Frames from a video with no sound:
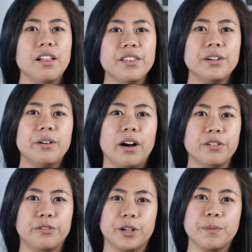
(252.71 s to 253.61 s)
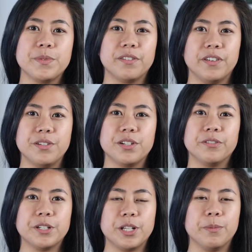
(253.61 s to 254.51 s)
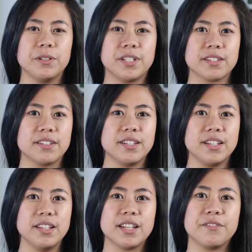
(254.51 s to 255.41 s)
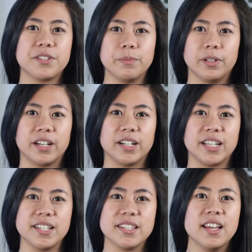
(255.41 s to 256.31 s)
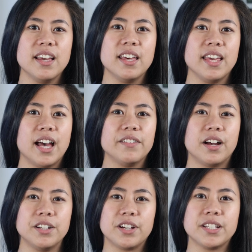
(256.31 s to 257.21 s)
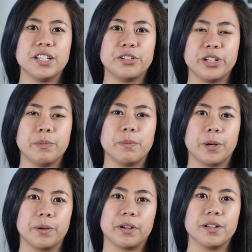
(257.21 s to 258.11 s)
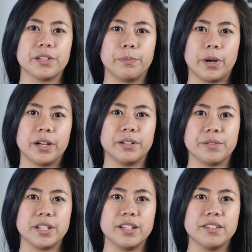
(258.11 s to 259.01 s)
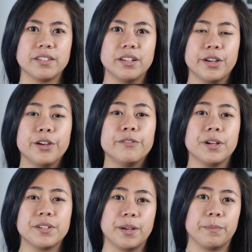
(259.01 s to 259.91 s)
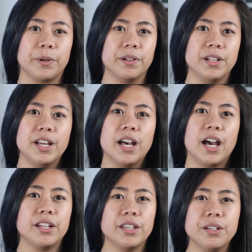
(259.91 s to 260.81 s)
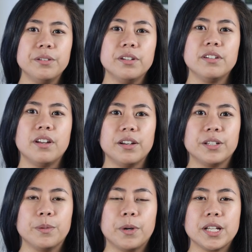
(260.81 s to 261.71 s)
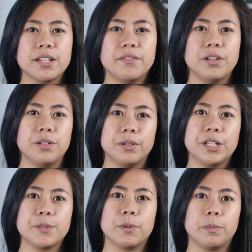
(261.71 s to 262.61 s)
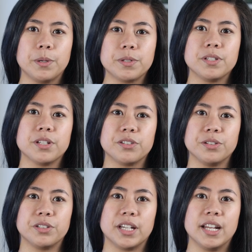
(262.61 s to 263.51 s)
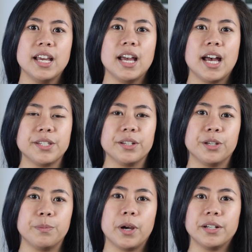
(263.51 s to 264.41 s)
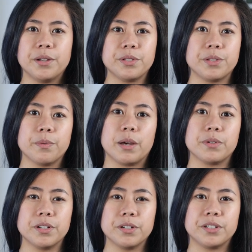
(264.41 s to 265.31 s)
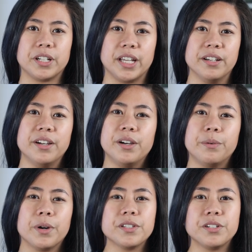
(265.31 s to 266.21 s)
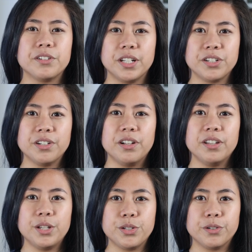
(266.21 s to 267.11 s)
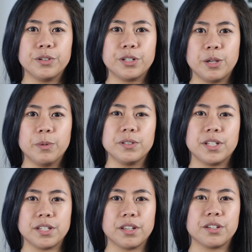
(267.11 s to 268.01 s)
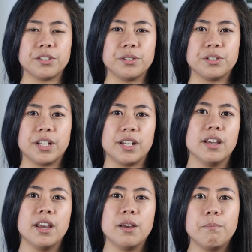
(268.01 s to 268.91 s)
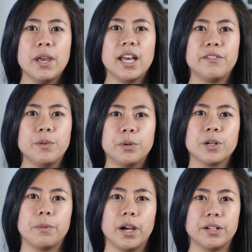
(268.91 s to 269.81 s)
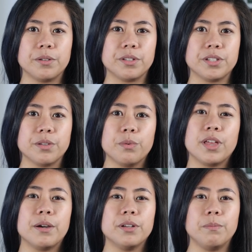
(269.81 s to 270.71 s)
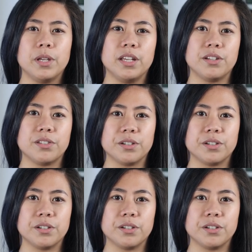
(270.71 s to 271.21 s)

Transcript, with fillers: Although all forms of intervertebral disc disease have similarities, they have contrasting treatment protocols and prognoses. For example, an acute, non-compressive nucleus pulposus extrusion has a good prognosis without surgery, whereas a traditional intervertebral disc extrusion may have a poor prognosis without immediate